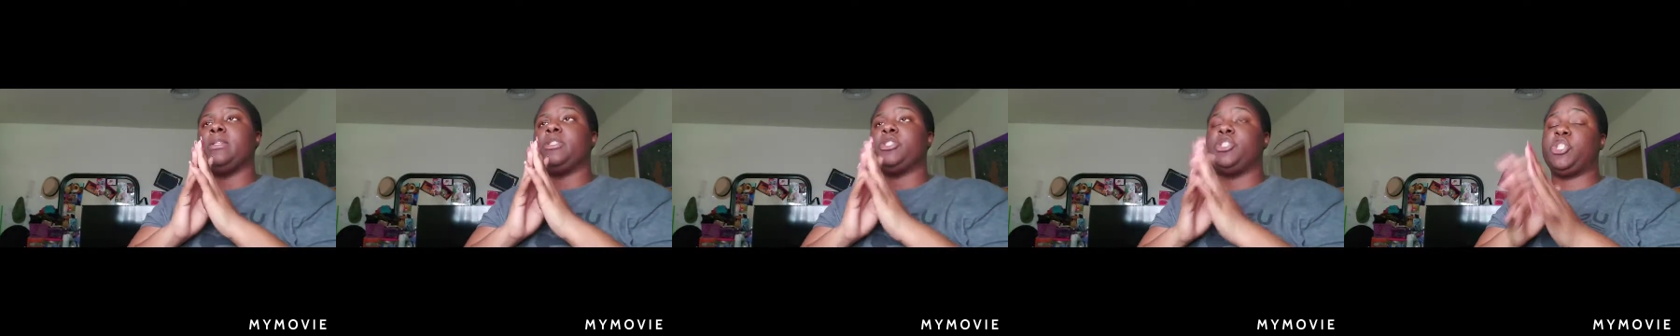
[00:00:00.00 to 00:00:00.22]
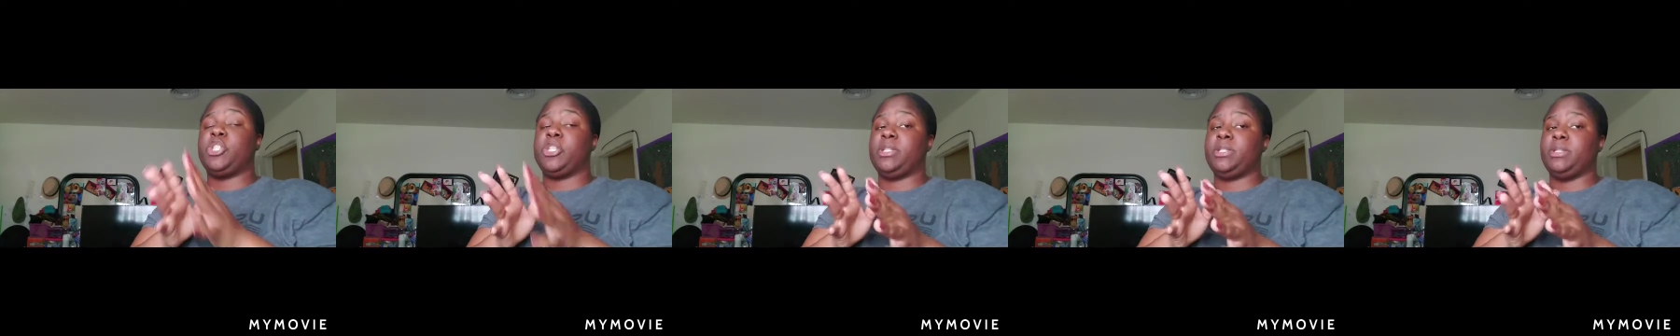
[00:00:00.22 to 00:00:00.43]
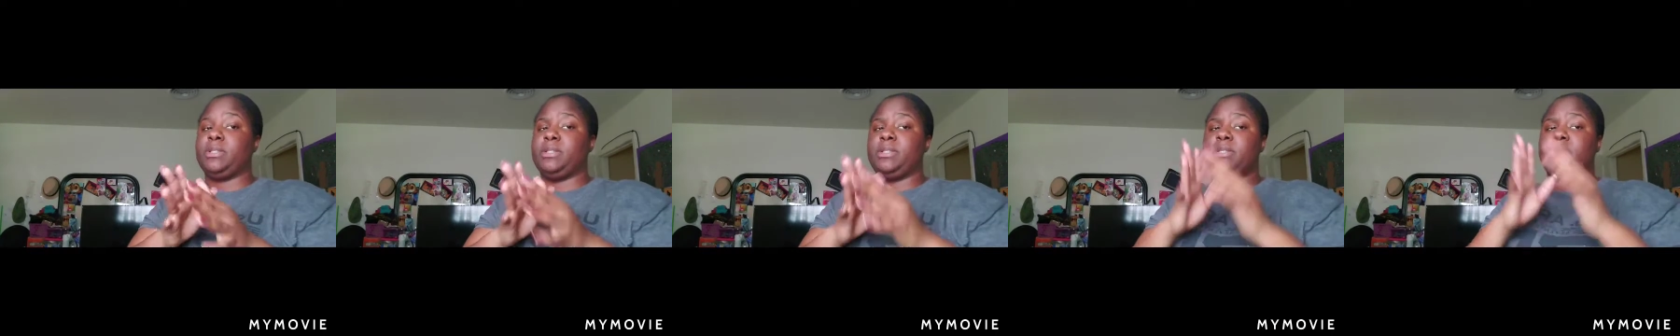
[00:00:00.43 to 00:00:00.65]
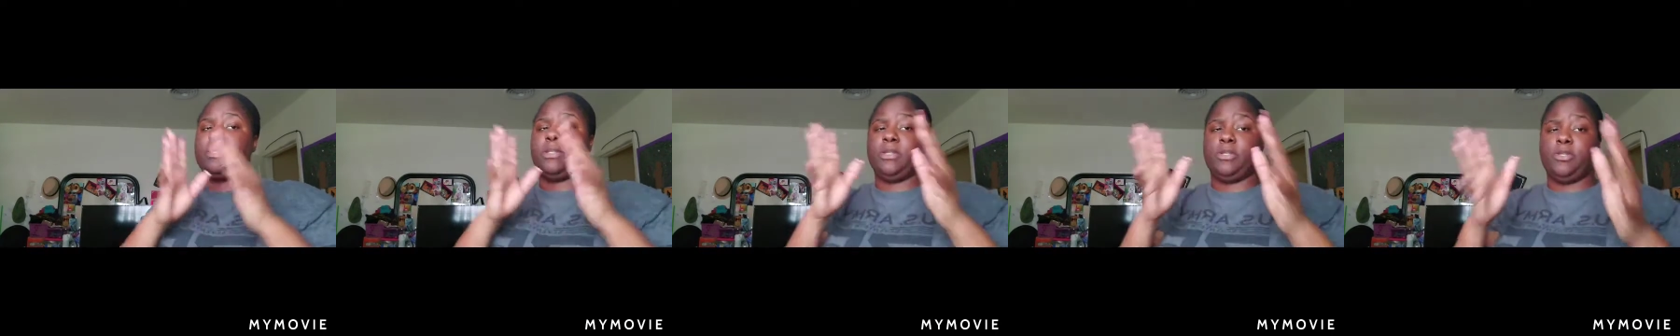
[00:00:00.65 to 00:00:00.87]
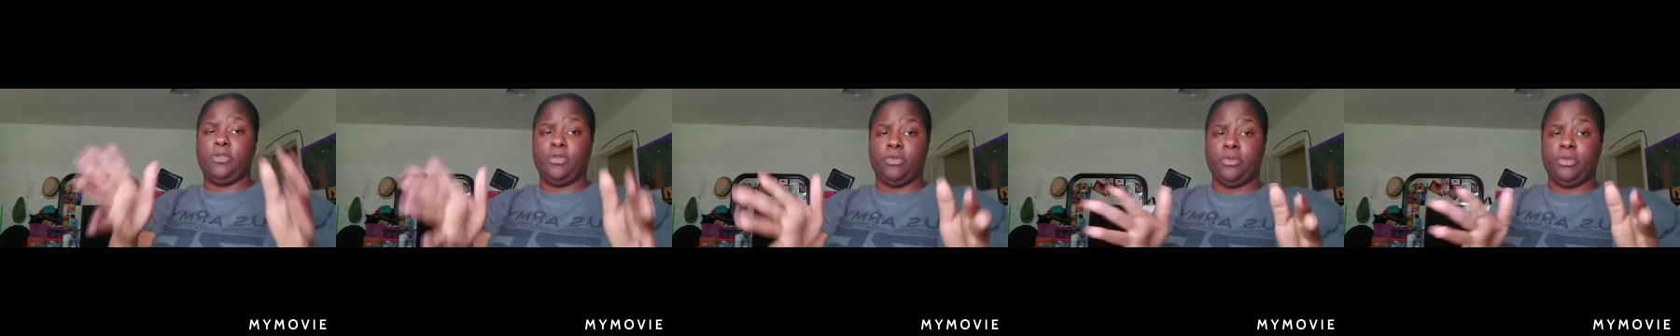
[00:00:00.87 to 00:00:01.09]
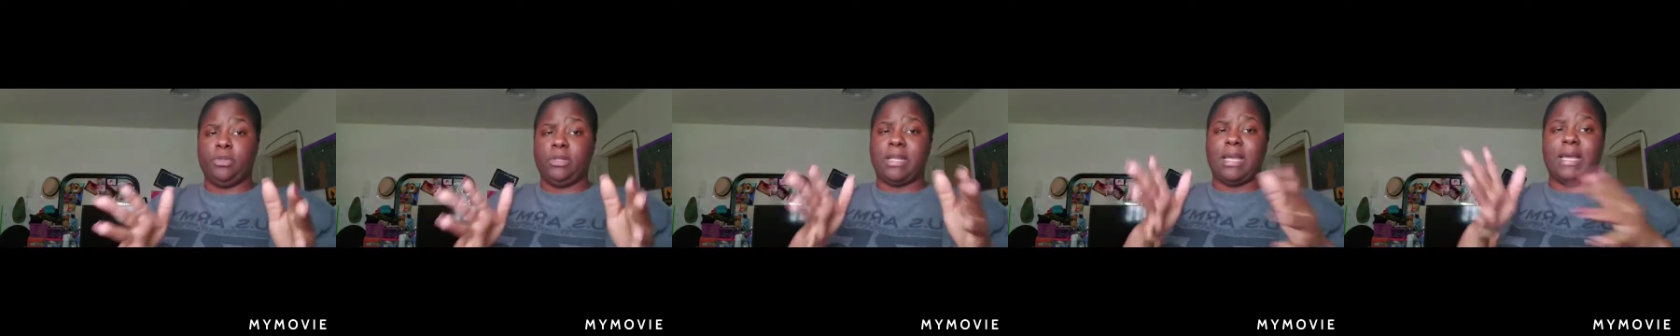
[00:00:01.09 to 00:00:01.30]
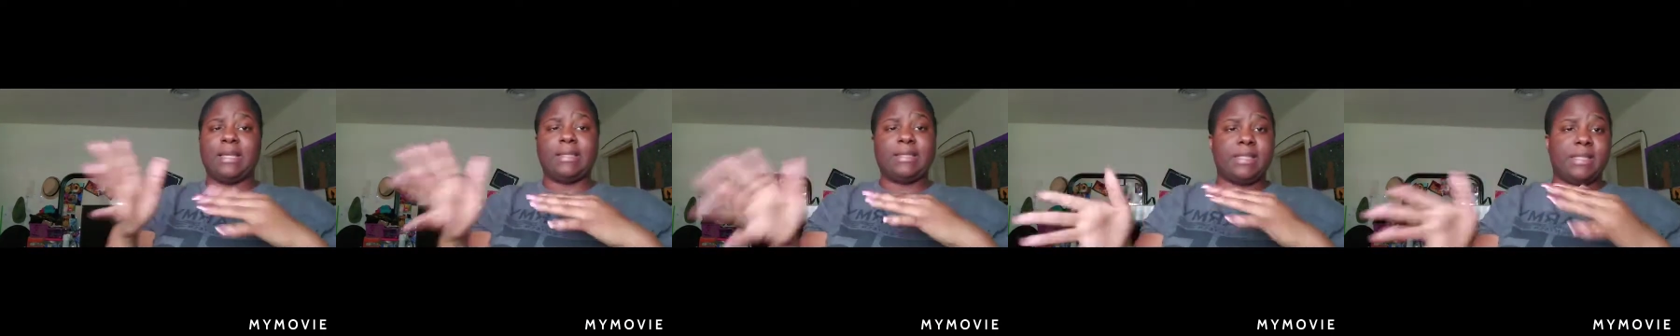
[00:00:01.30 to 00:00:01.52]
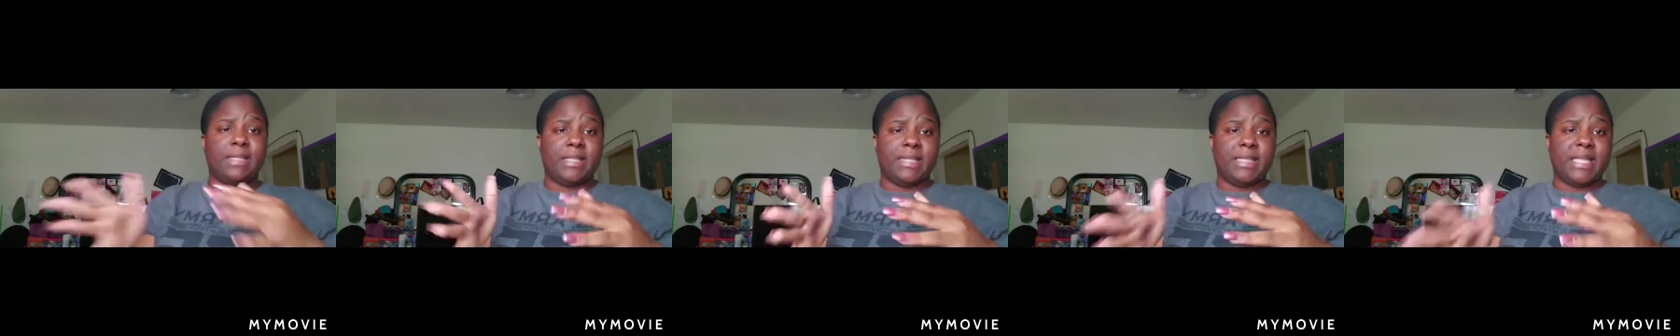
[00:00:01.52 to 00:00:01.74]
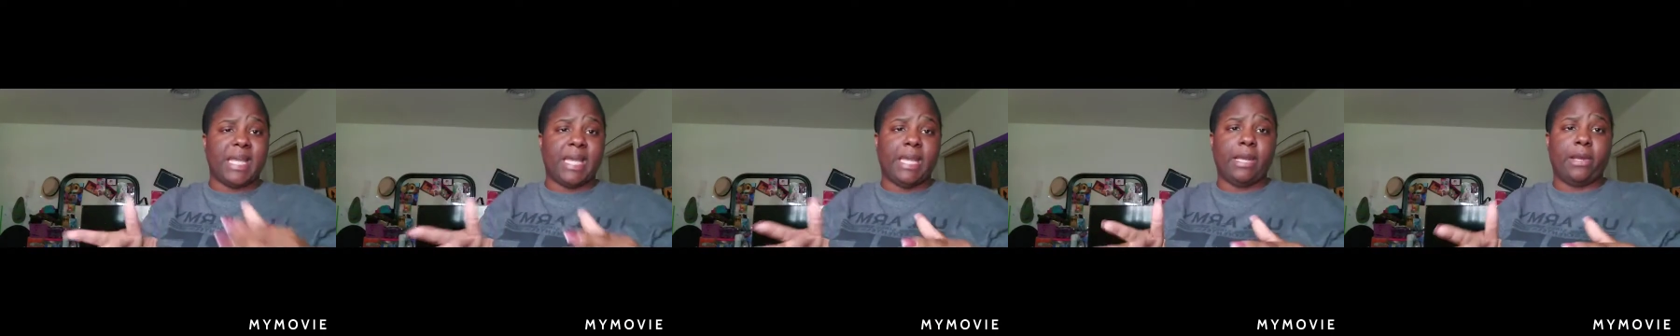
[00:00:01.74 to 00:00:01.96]
gents, utilizing
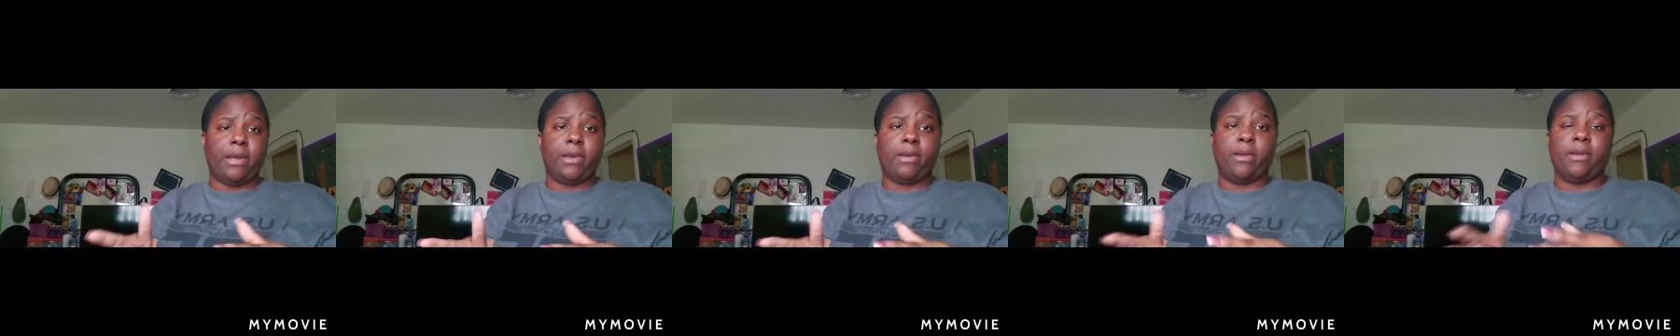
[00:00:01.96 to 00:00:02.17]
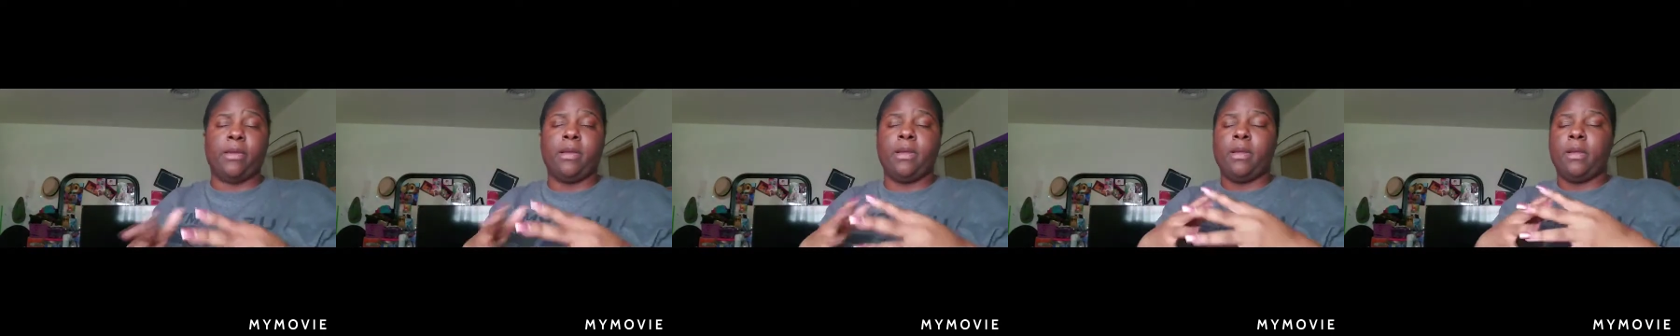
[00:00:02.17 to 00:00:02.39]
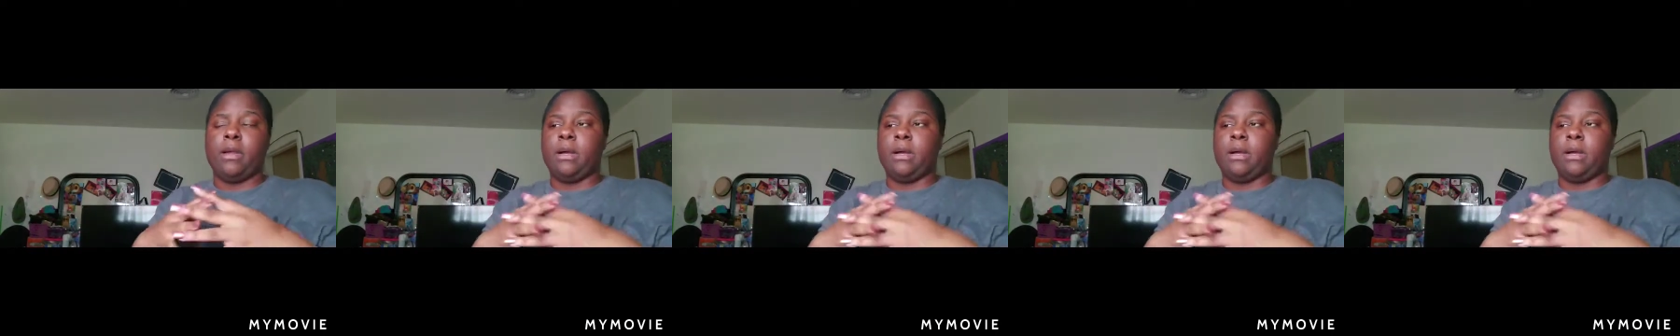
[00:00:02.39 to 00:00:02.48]
this hair.